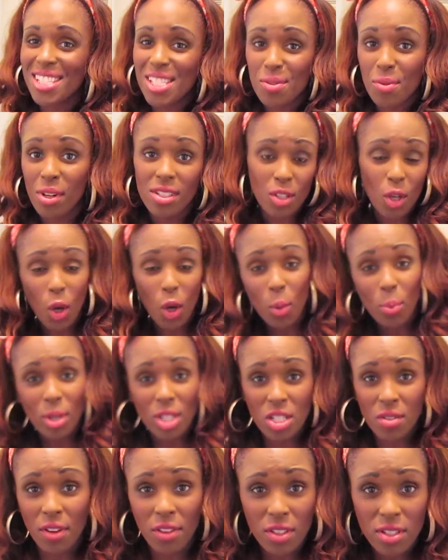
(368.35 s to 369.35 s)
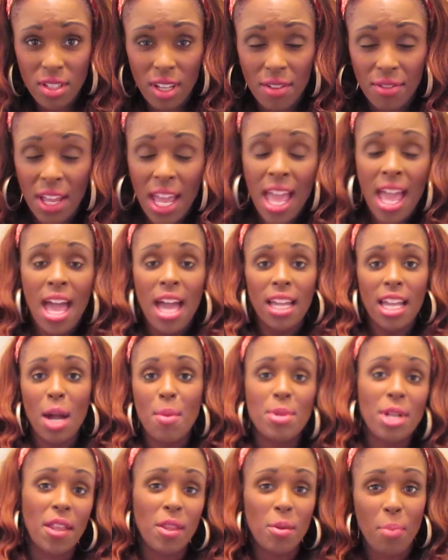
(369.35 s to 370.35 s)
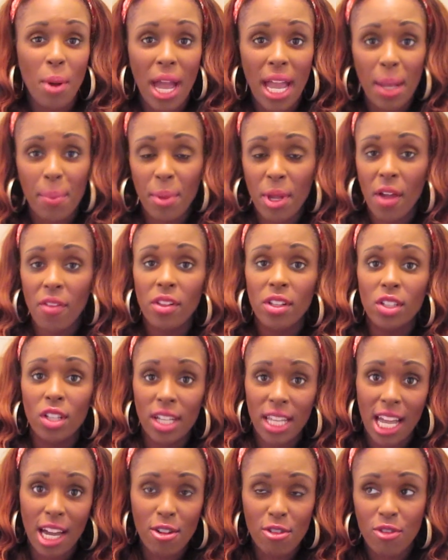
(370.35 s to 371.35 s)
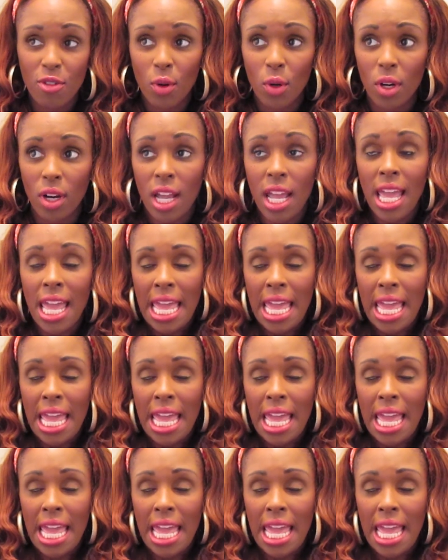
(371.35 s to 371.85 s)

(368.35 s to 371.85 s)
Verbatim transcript: as well as a whole bunch of other stuff coming down the pike. Be on the lookout for